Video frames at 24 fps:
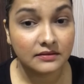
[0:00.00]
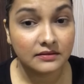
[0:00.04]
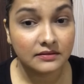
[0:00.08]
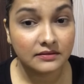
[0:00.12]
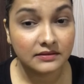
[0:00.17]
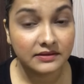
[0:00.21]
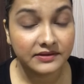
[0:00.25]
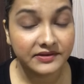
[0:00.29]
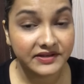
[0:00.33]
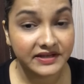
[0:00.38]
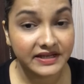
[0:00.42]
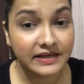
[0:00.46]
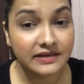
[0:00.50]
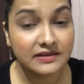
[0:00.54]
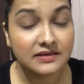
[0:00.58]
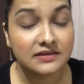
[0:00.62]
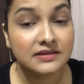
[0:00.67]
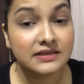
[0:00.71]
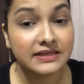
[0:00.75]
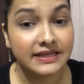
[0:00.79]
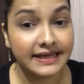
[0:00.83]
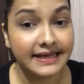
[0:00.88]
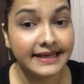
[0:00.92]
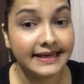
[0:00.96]
create a
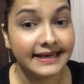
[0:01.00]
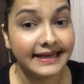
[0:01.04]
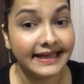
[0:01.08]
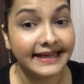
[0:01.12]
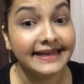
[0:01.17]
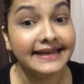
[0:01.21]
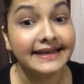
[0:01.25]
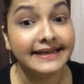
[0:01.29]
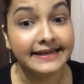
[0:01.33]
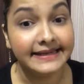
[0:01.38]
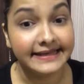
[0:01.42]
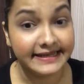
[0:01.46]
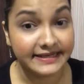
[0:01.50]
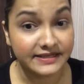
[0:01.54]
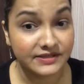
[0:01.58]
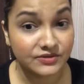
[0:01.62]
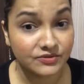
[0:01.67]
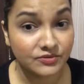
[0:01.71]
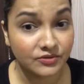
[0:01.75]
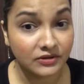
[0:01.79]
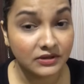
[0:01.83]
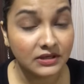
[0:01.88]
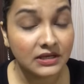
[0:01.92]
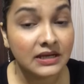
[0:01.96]
thick line
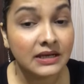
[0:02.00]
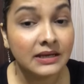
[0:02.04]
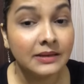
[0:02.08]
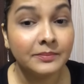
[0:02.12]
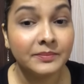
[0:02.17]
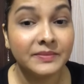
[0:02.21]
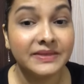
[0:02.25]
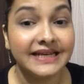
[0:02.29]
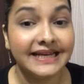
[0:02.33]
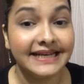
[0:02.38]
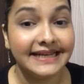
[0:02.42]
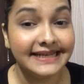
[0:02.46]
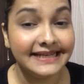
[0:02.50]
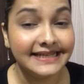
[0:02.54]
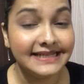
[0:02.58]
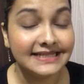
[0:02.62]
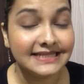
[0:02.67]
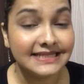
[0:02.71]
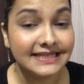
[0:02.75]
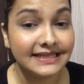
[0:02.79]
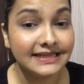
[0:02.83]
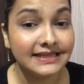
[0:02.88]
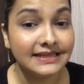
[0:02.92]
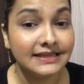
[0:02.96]
later on, but at
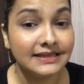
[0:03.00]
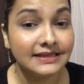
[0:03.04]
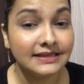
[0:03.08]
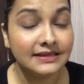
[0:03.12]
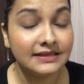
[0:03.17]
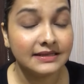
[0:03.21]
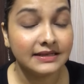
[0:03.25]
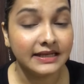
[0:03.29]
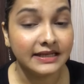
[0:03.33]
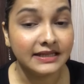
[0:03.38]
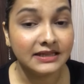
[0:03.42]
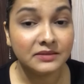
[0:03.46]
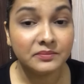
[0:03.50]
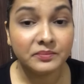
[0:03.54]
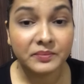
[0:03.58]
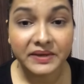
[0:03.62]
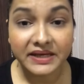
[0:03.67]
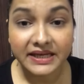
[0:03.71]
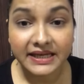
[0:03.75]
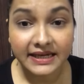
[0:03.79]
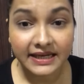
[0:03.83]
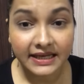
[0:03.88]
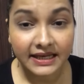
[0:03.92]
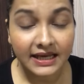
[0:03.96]
least in the
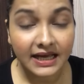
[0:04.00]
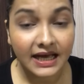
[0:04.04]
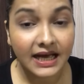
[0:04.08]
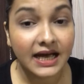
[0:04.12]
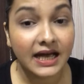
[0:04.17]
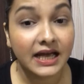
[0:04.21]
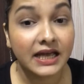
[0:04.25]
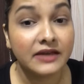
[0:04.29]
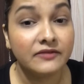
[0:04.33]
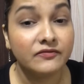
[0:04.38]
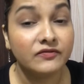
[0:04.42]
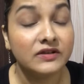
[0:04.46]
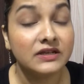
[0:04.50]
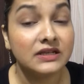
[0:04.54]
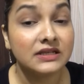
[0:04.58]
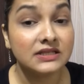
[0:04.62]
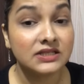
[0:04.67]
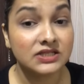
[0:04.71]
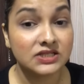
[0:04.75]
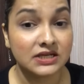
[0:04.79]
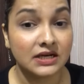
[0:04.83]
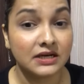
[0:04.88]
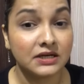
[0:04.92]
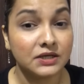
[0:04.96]
beginning I will
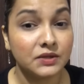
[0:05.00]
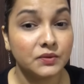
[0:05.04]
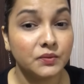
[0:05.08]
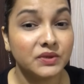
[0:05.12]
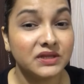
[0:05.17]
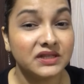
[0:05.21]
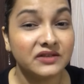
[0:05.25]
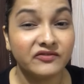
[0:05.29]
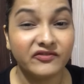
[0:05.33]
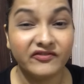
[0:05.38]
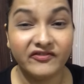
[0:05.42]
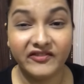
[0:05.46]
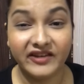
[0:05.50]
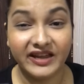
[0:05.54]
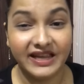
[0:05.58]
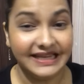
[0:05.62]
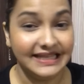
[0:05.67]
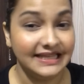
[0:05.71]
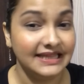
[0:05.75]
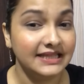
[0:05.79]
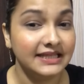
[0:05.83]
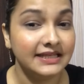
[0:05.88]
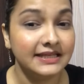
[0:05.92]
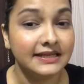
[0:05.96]
start with a
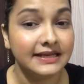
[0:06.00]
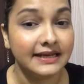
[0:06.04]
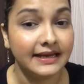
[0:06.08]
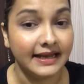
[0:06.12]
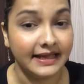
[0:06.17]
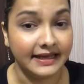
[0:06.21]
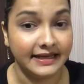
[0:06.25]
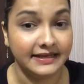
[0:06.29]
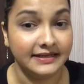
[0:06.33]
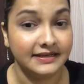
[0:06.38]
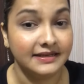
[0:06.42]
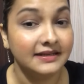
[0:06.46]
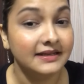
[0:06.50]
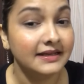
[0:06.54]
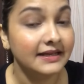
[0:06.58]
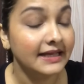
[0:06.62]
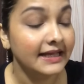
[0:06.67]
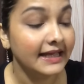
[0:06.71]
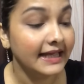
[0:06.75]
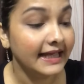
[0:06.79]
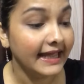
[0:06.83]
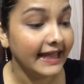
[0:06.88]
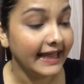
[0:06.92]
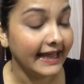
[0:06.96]
very thin line,
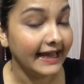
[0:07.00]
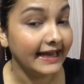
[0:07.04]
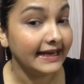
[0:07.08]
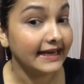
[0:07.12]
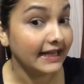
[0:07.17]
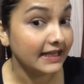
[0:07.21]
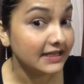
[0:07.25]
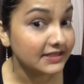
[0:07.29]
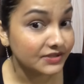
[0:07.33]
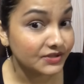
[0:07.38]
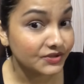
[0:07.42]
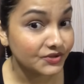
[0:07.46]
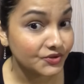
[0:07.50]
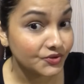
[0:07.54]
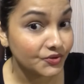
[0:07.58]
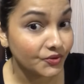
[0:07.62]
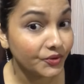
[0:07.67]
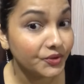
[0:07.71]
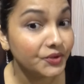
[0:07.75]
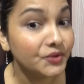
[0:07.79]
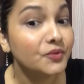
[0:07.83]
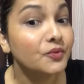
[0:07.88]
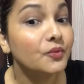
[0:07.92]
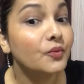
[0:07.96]
and I'll just show
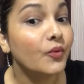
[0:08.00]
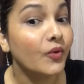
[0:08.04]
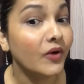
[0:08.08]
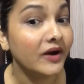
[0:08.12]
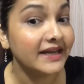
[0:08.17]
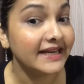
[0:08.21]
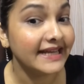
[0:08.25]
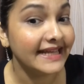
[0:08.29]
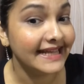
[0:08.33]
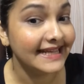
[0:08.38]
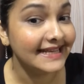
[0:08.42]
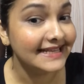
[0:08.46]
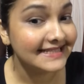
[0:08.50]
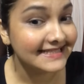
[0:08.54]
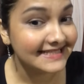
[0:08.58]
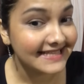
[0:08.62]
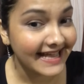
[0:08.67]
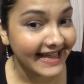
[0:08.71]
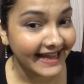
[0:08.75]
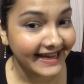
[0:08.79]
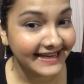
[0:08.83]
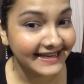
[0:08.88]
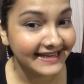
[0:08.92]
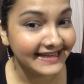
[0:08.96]
you what
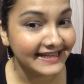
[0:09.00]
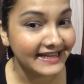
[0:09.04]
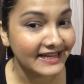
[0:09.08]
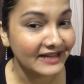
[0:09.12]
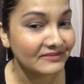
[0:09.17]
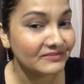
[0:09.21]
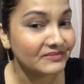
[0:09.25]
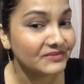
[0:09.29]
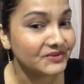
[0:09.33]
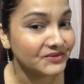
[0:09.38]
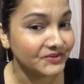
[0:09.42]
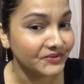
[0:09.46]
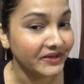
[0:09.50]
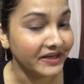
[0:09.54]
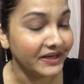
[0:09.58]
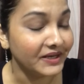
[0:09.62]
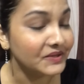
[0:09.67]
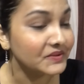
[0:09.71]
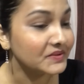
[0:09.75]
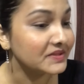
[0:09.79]
exactly I'm doing. You will